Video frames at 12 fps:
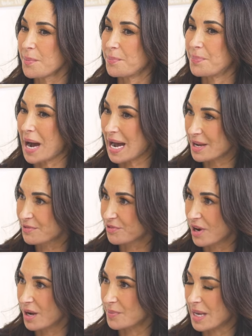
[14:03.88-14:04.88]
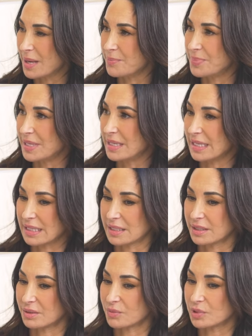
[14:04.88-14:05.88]
to buy from and be
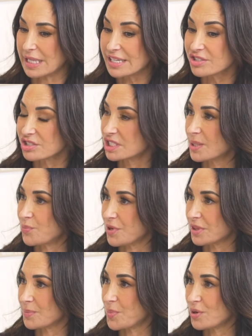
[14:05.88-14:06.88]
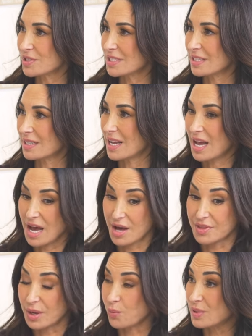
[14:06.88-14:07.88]
in relationship with the person
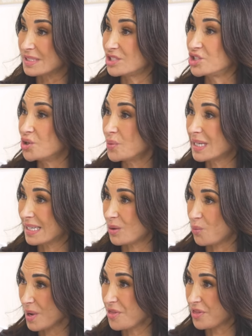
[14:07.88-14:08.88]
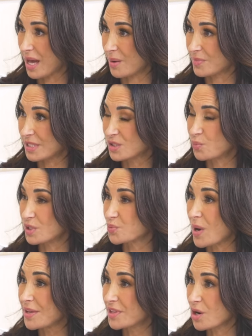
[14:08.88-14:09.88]
that was doing it with them, that was
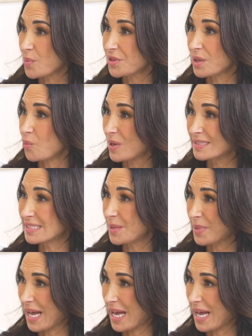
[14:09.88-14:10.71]
right there with them, one step